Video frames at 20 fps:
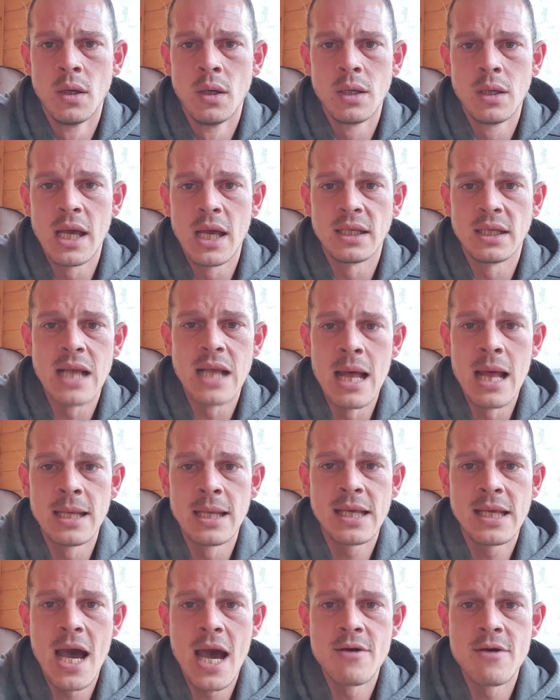Exactly,
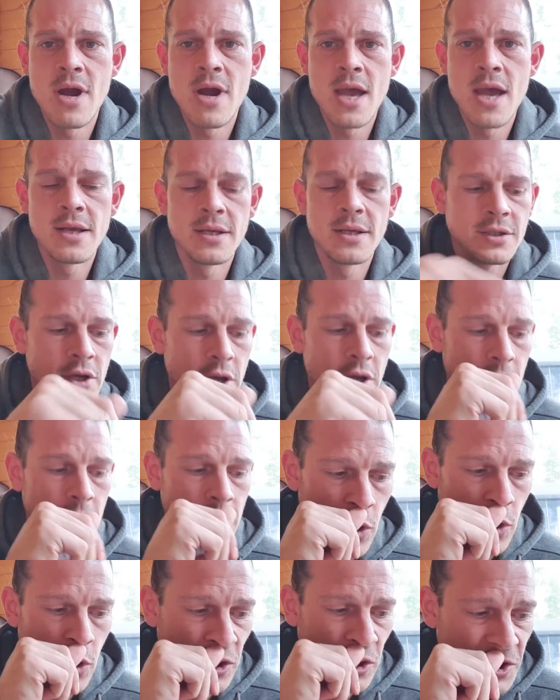Gary. It's uh, the
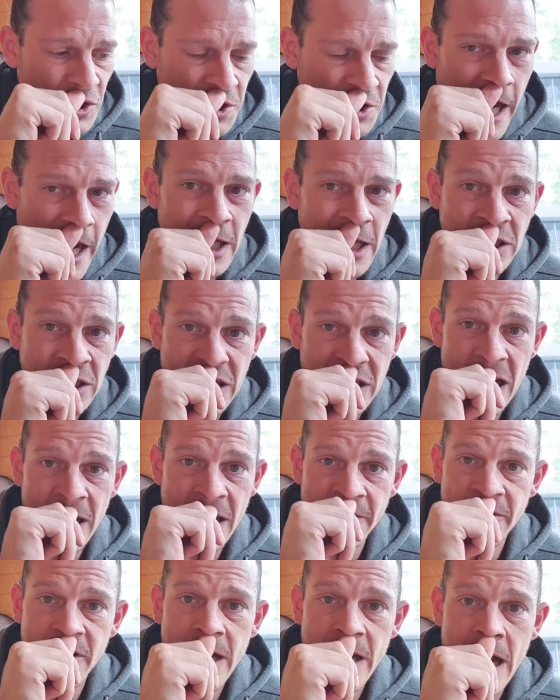world's changed on
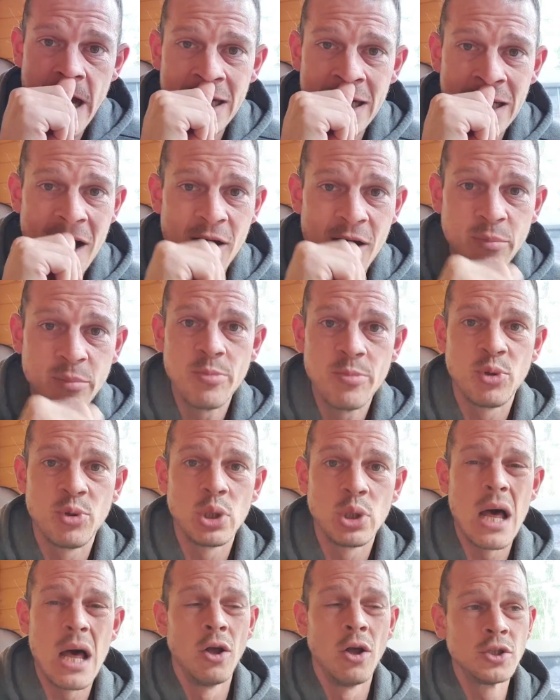it regarding how people
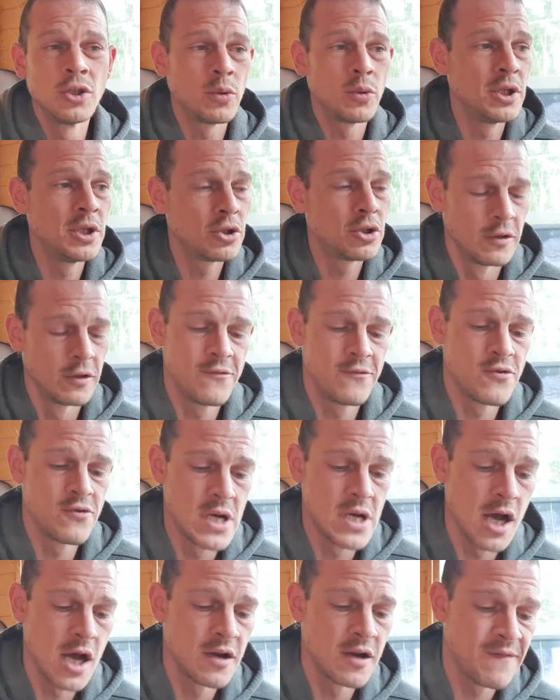let on to each other and
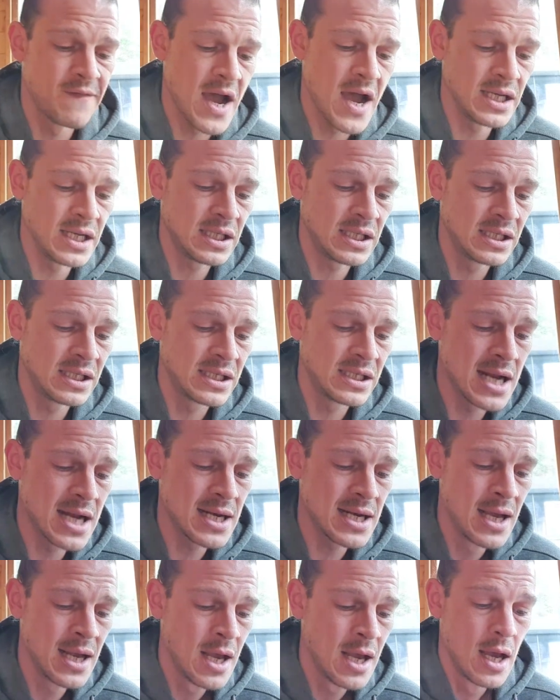that. And I find it
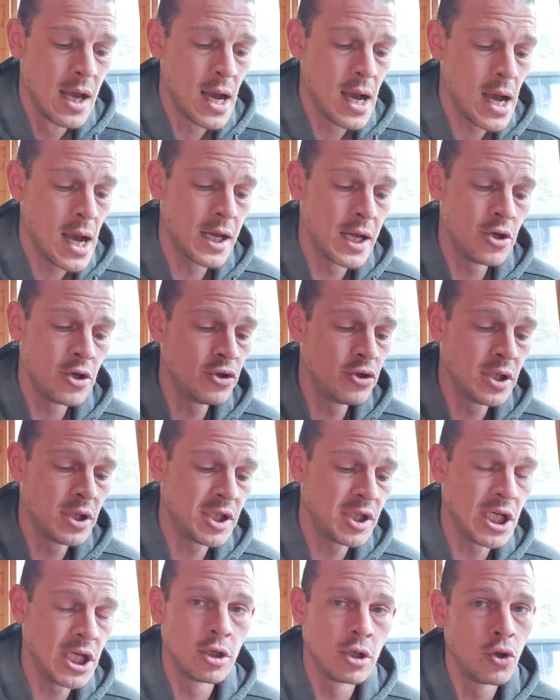sad. And I used to
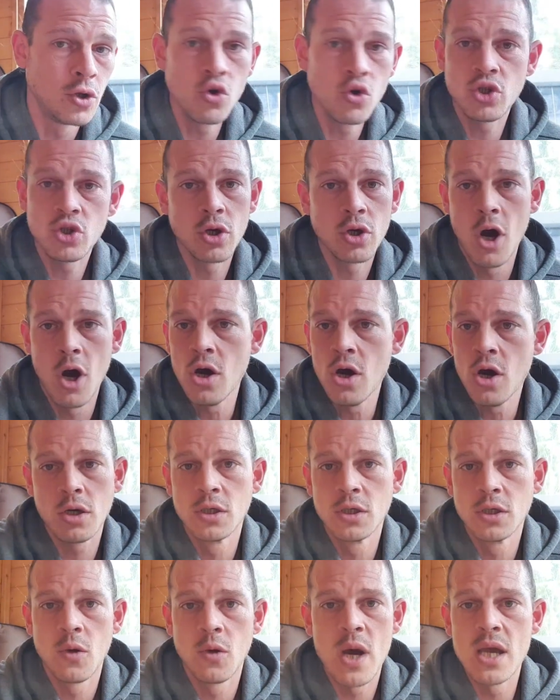see the looks I got because
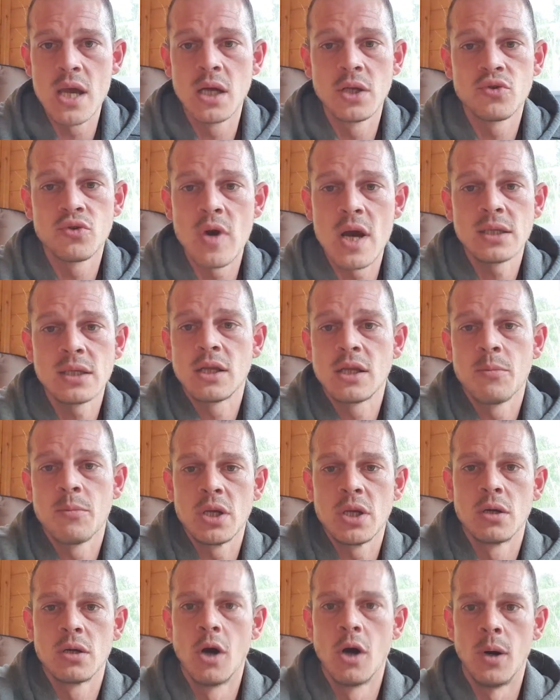of the way I dressed. I
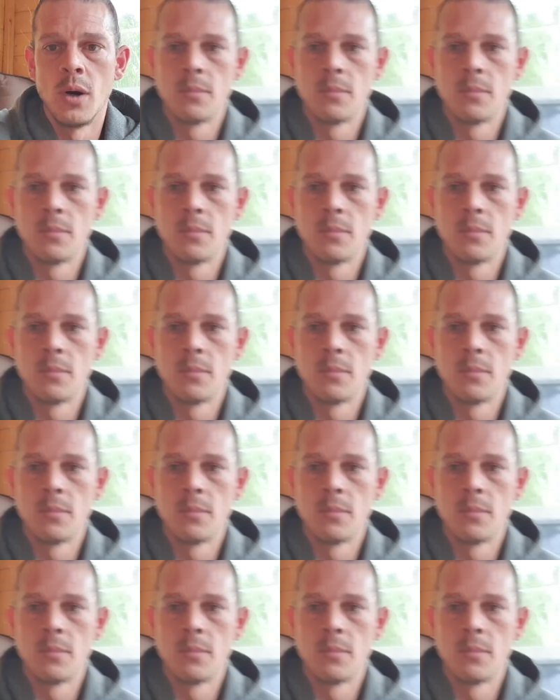mean, I know